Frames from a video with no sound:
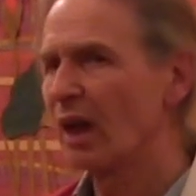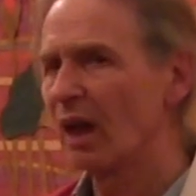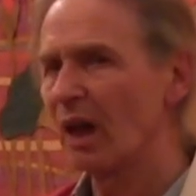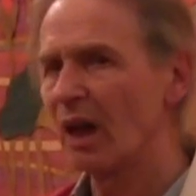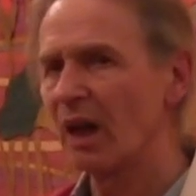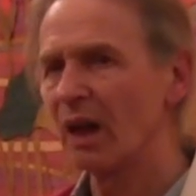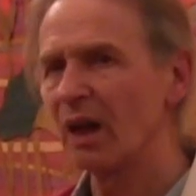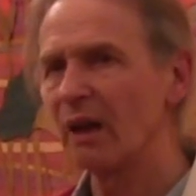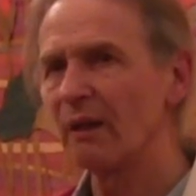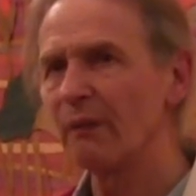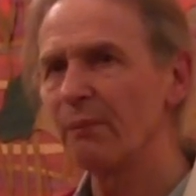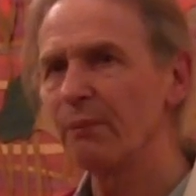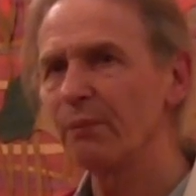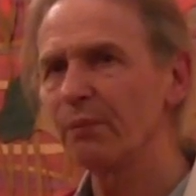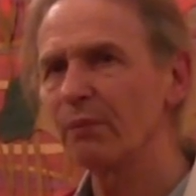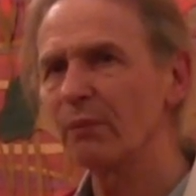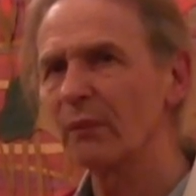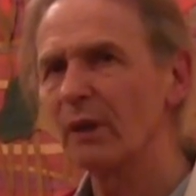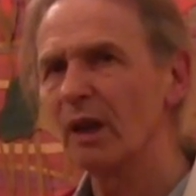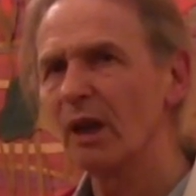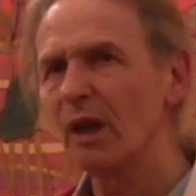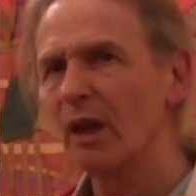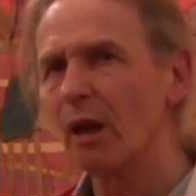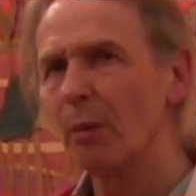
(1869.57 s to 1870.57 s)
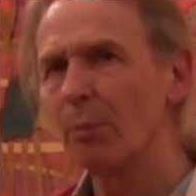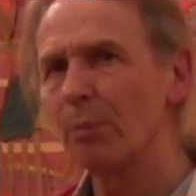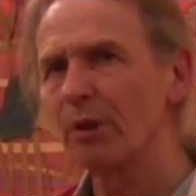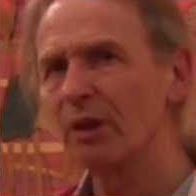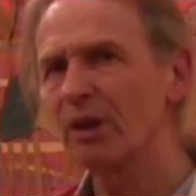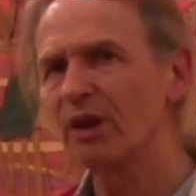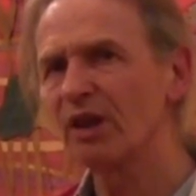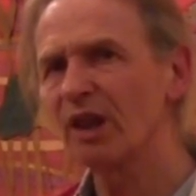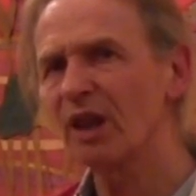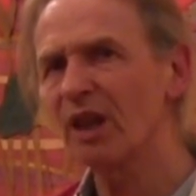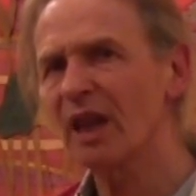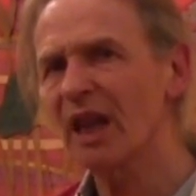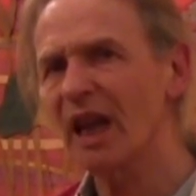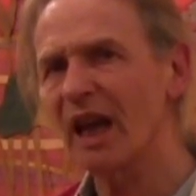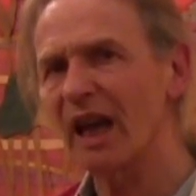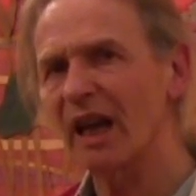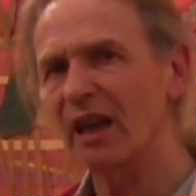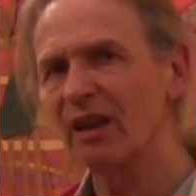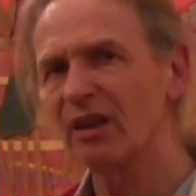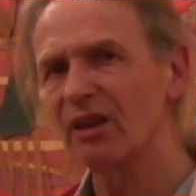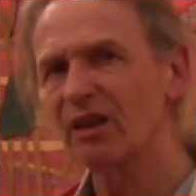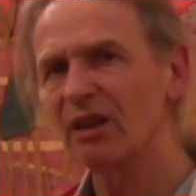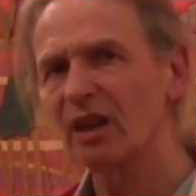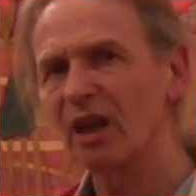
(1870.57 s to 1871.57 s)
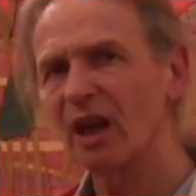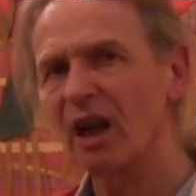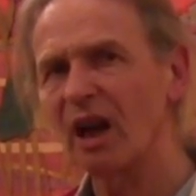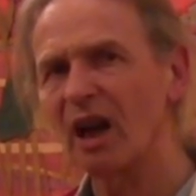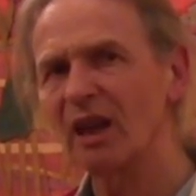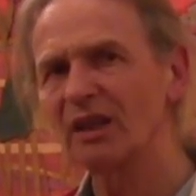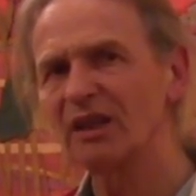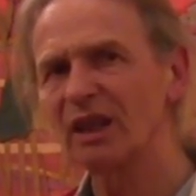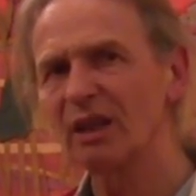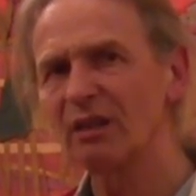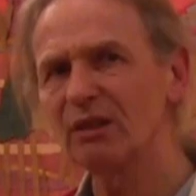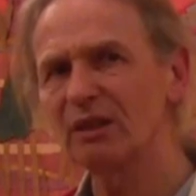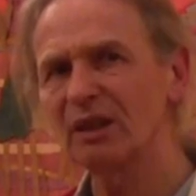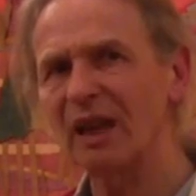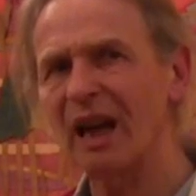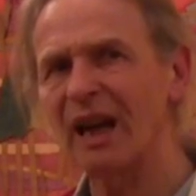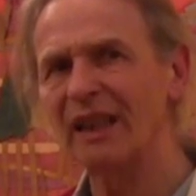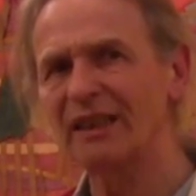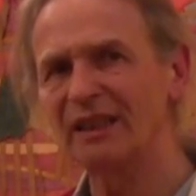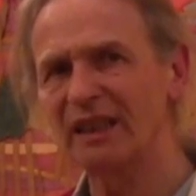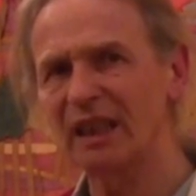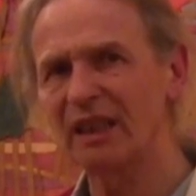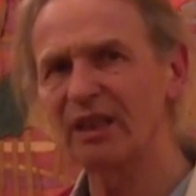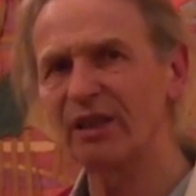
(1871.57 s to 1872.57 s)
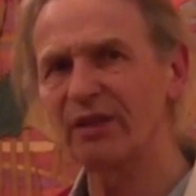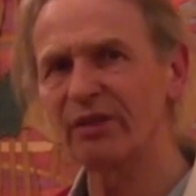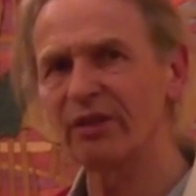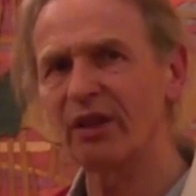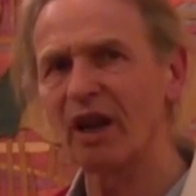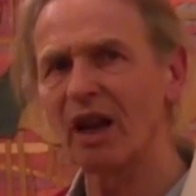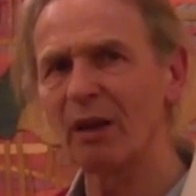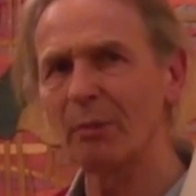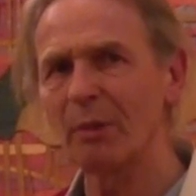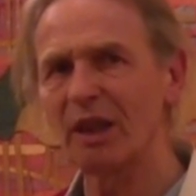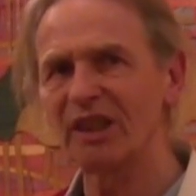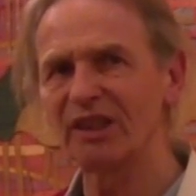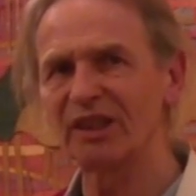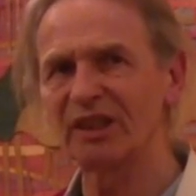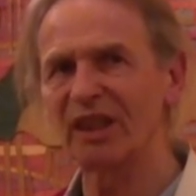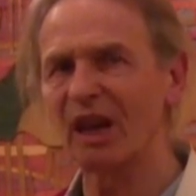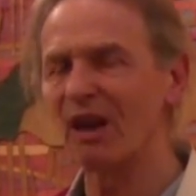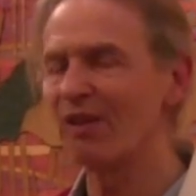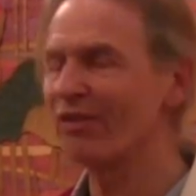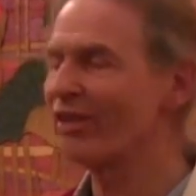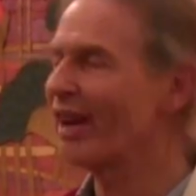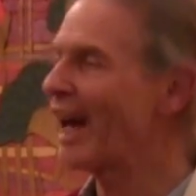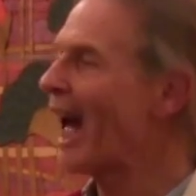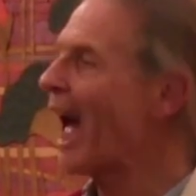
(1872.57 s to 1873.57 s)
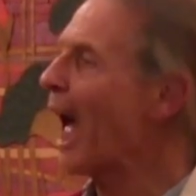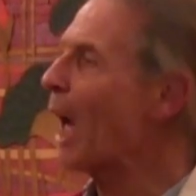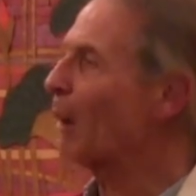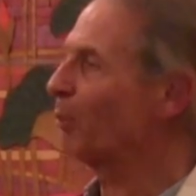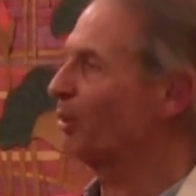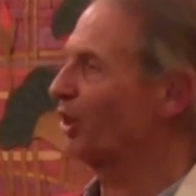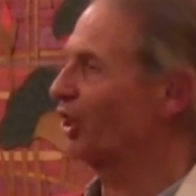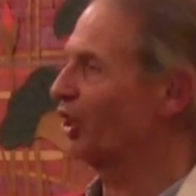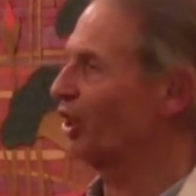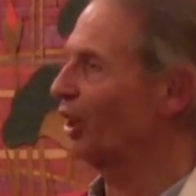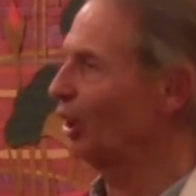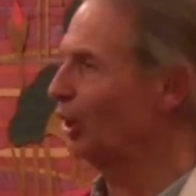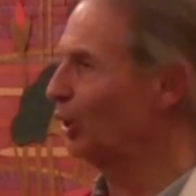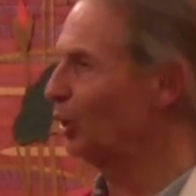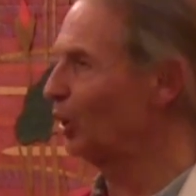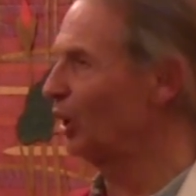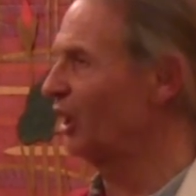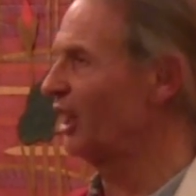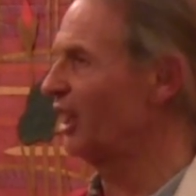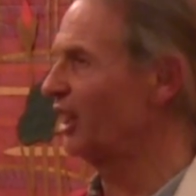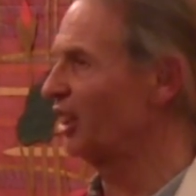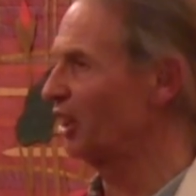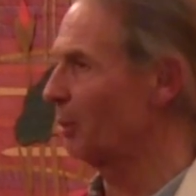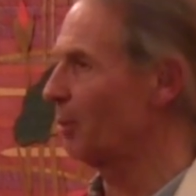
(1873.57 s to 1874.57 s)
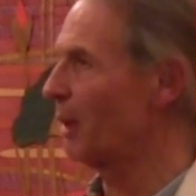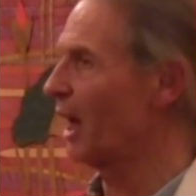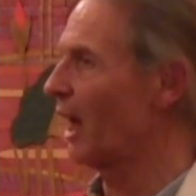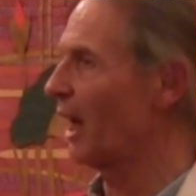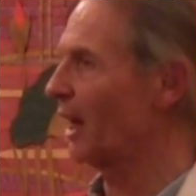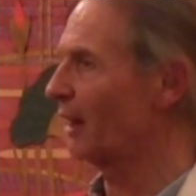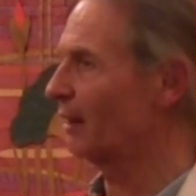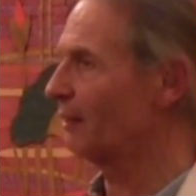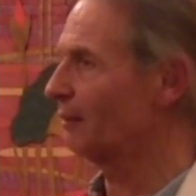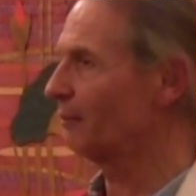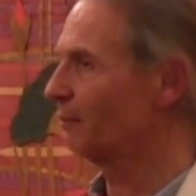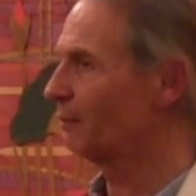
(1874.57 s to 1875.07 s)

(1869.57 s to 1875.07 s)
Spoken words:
But on the other hand, I don't identify myself absolutely as a man.